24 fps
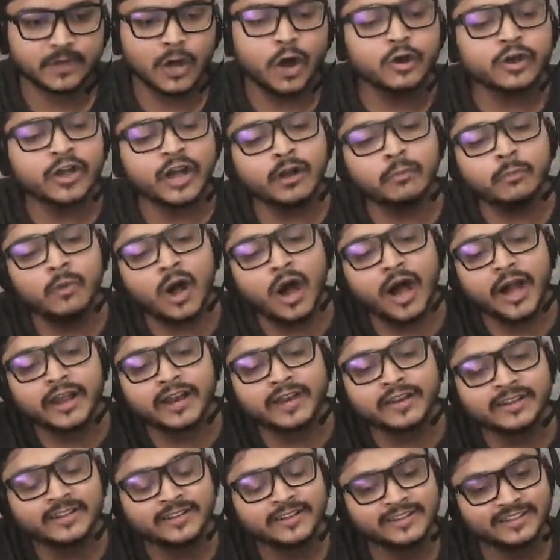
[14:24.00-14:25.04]
Oh, come
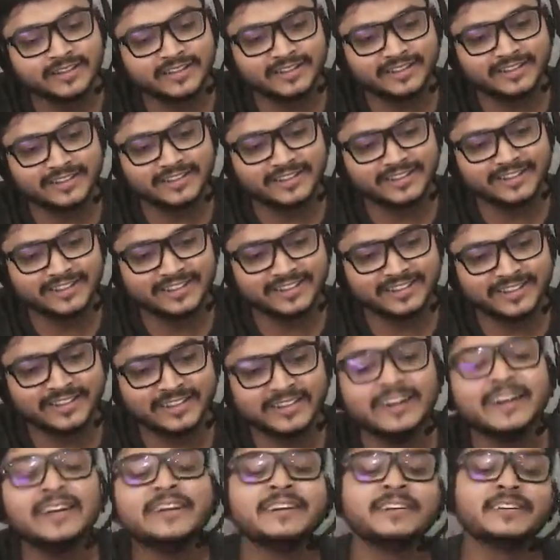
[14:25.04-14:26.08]
on.
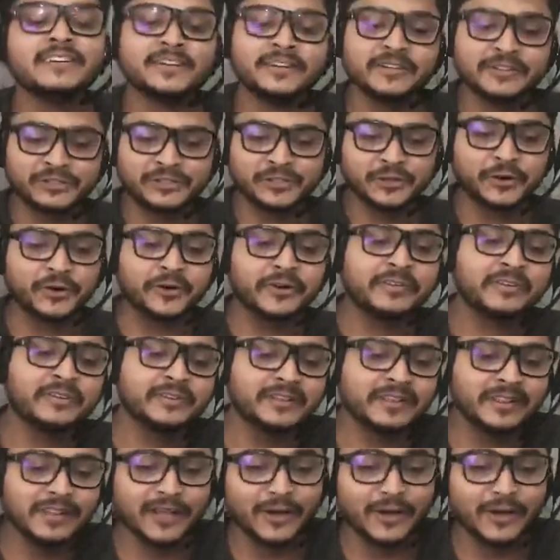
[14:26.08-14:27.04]
Sure,